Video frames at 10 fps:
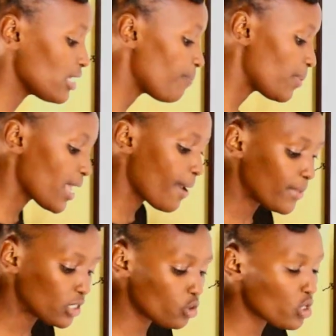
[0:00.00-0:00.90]
DPM
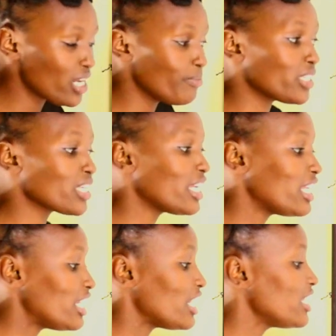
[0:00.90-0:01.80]
is usually
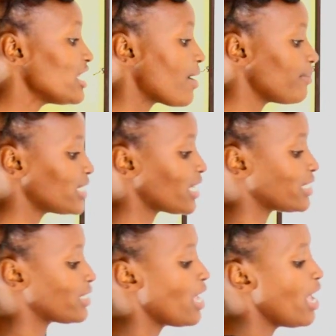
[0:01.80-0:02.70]
measured in linear
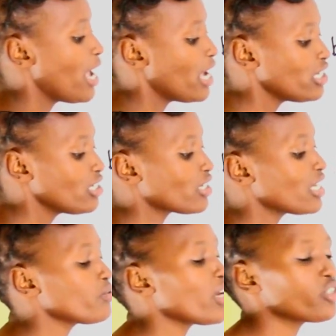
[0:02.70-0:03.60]
meters, and in
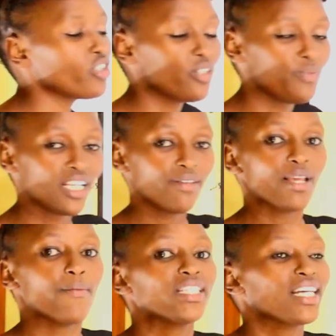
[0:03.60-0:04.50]
case we are told
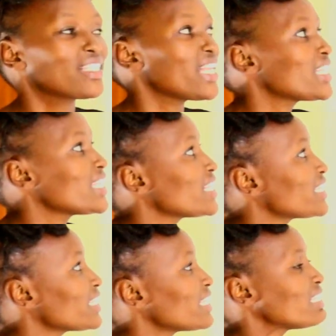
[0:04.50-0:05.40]
linear meters, that
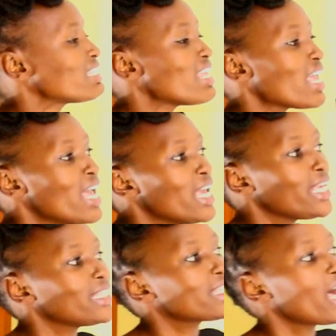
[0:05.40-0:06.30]
tells us it's the
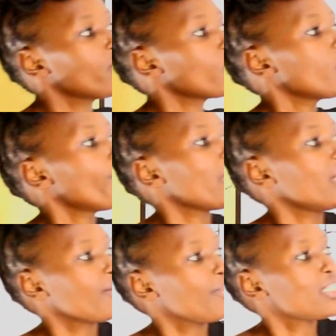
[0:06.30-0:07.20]
internal
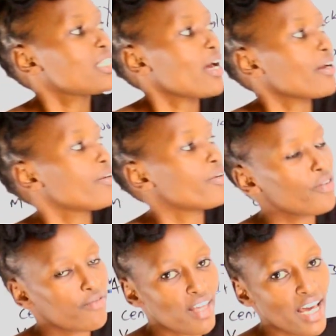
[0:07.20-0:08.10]
perimeter
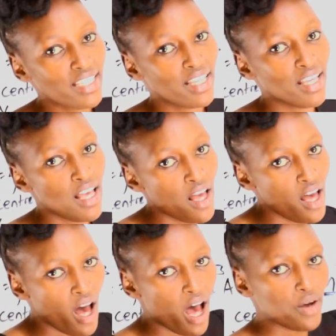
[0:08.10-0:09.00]
of that
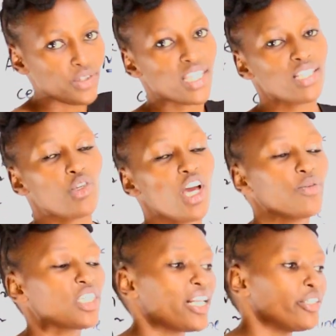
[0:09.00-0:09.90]
house. That's where
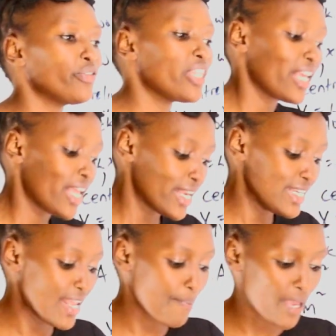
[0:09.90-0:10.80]
we shall do the
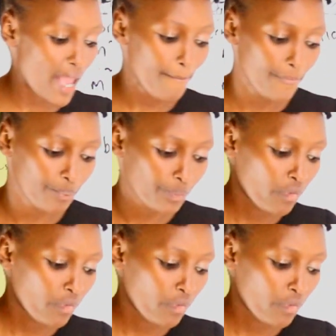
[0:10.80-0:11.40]
DPM